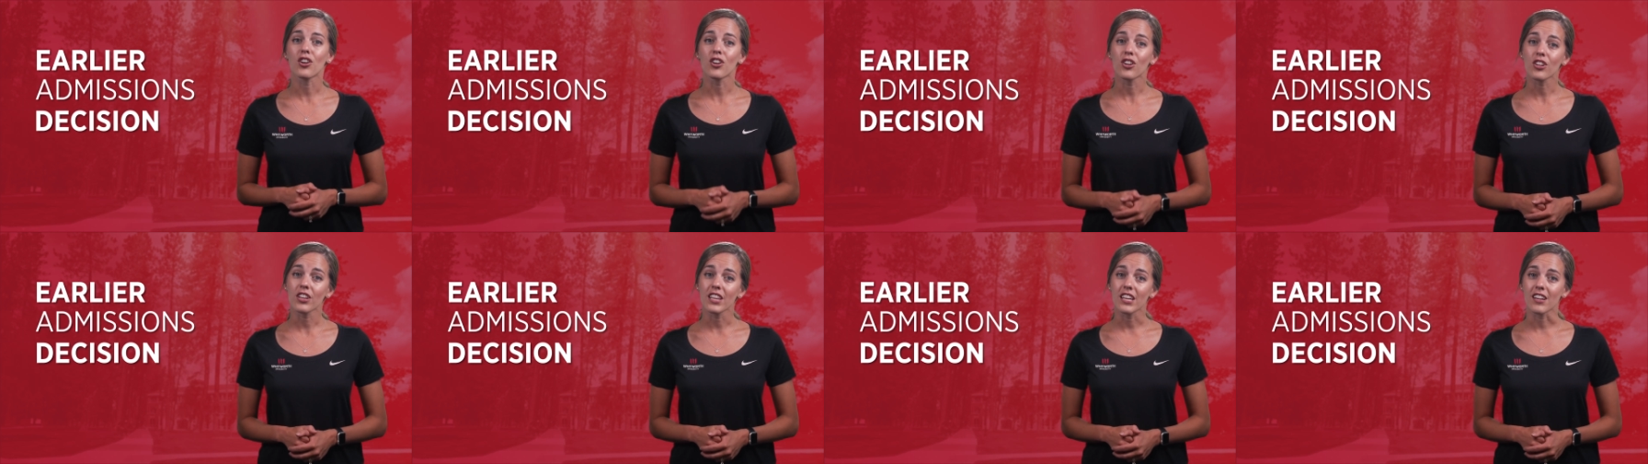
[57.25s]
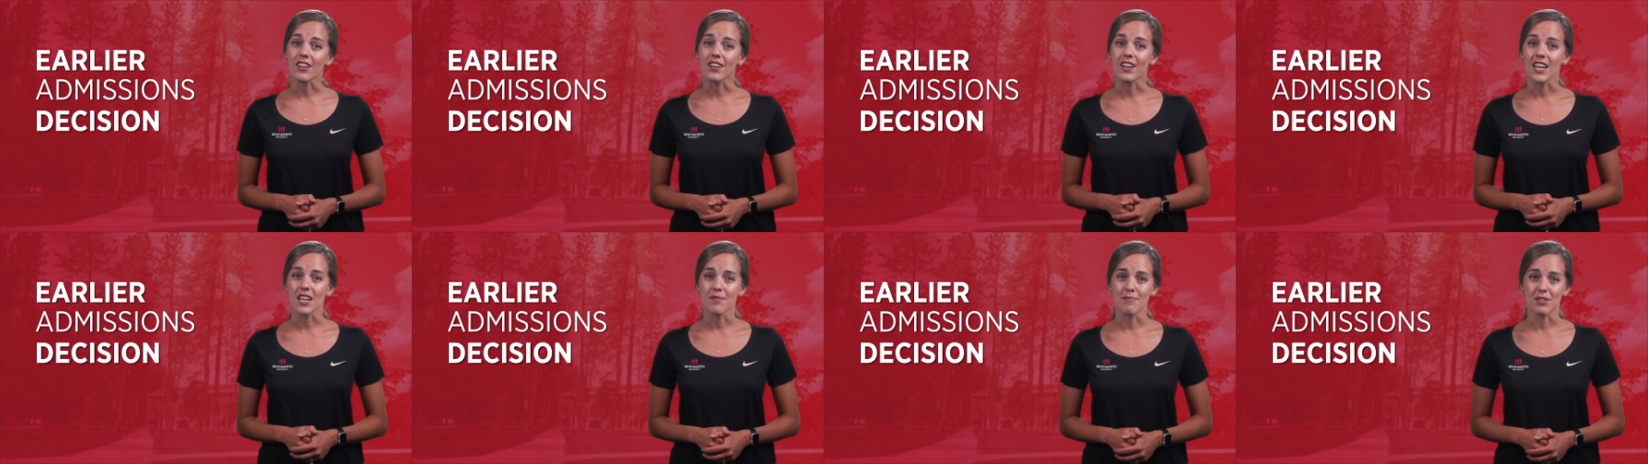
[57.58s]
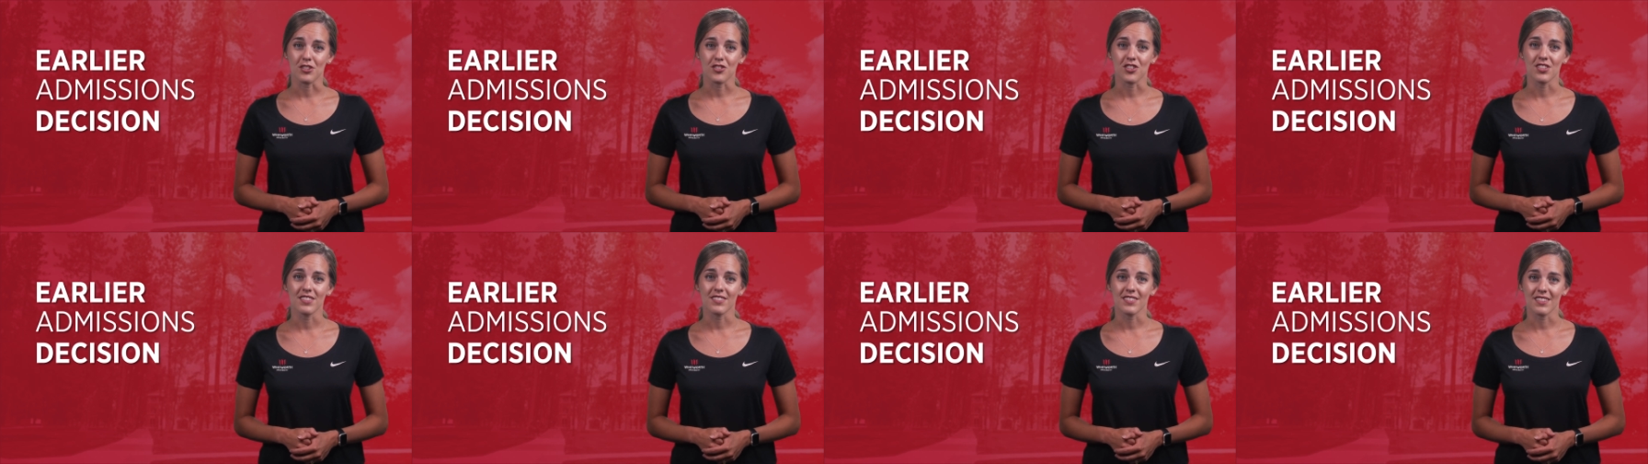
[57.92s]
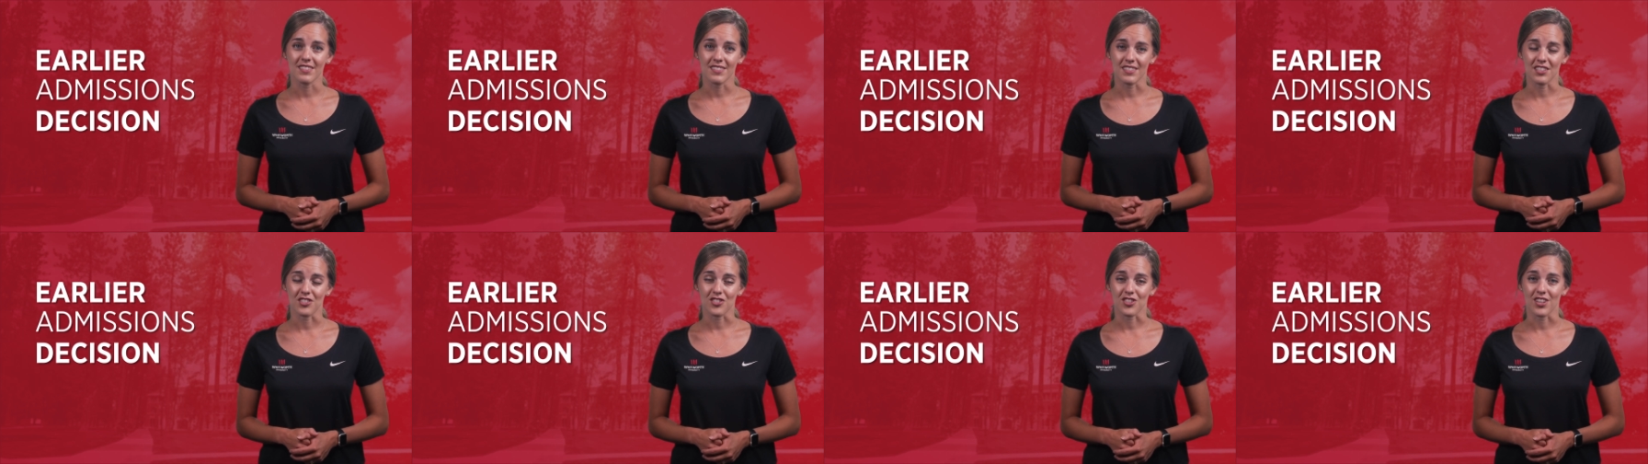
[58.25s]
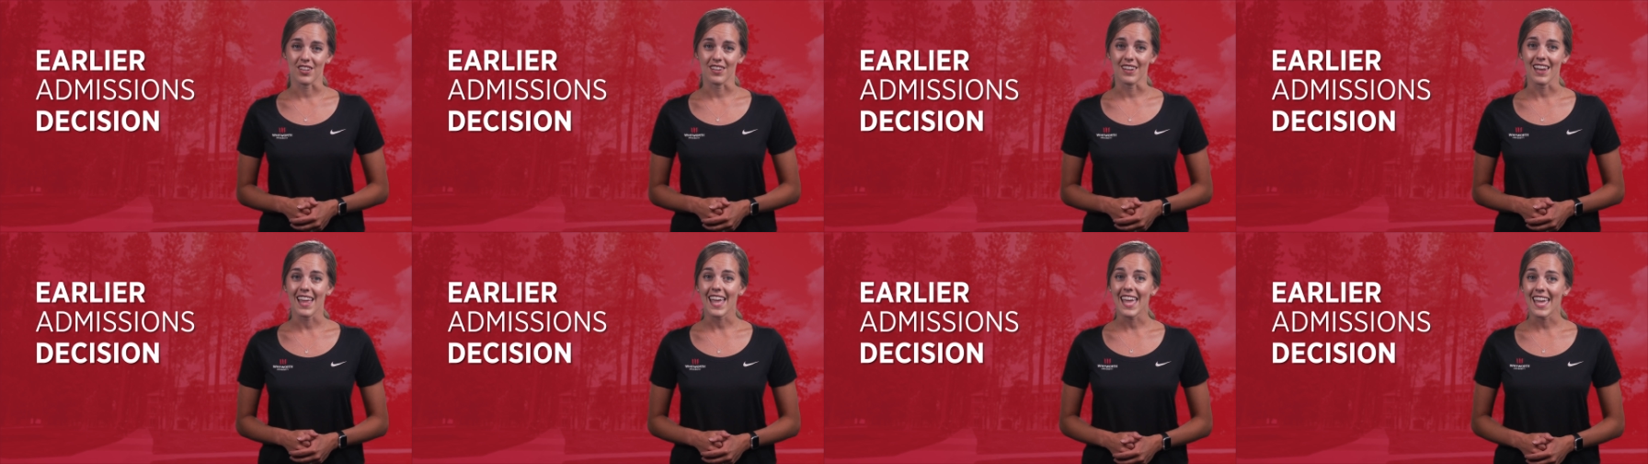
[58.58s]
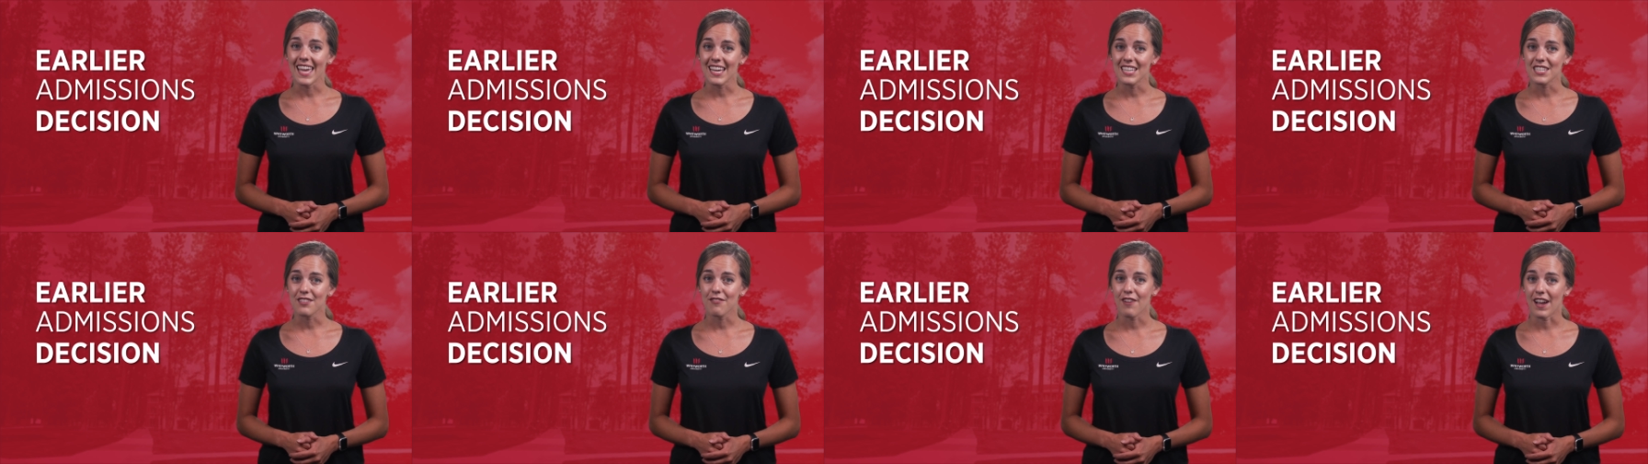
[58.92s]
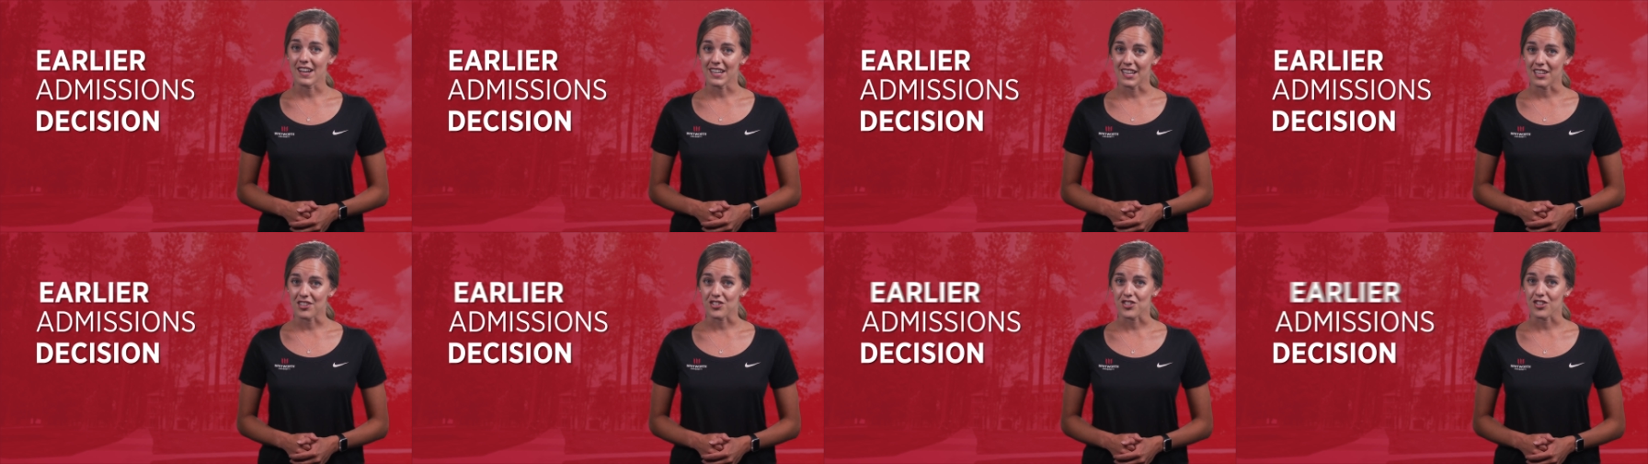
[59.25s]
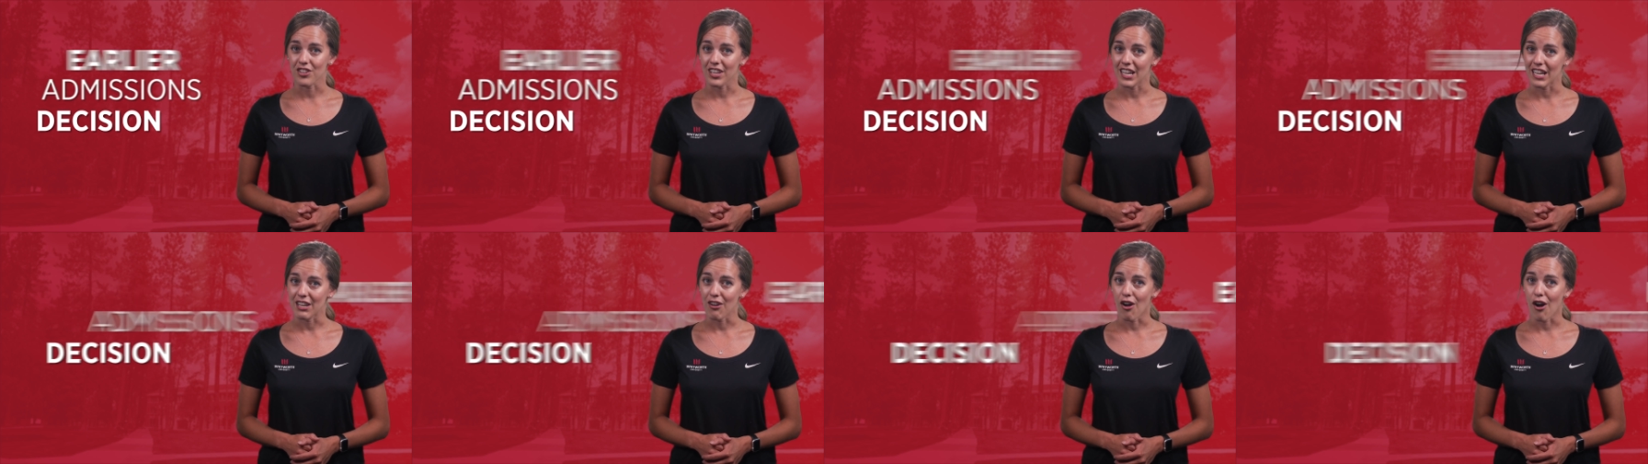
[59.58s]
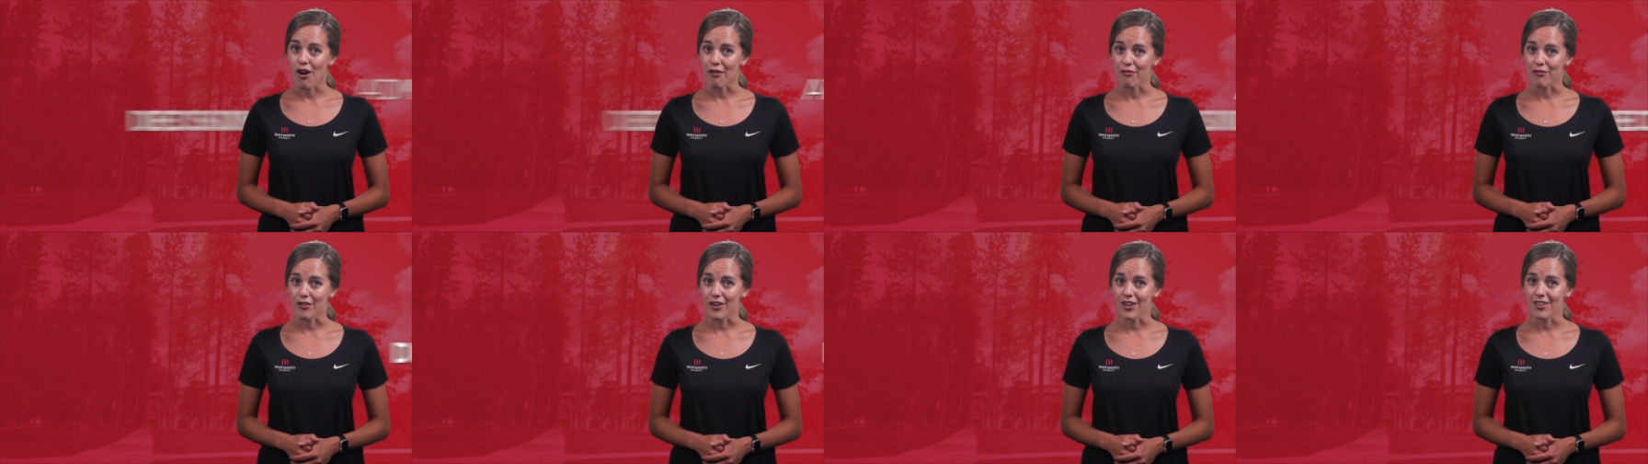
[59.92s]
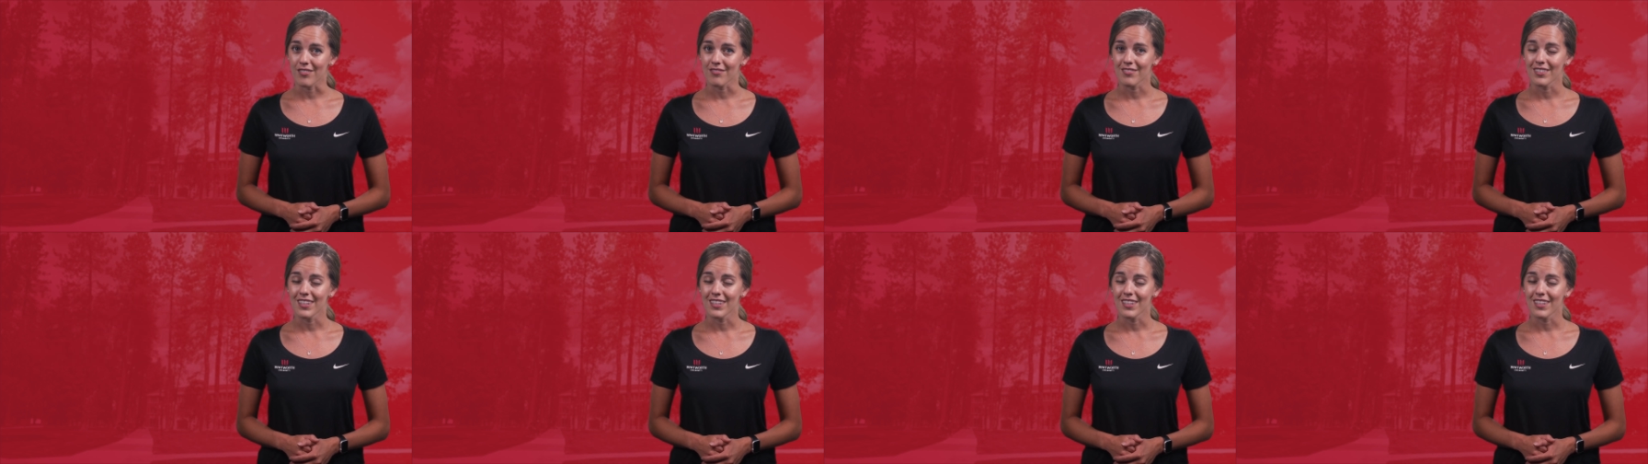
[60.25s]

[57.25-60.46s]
earlier admissions decision and financial aid offer.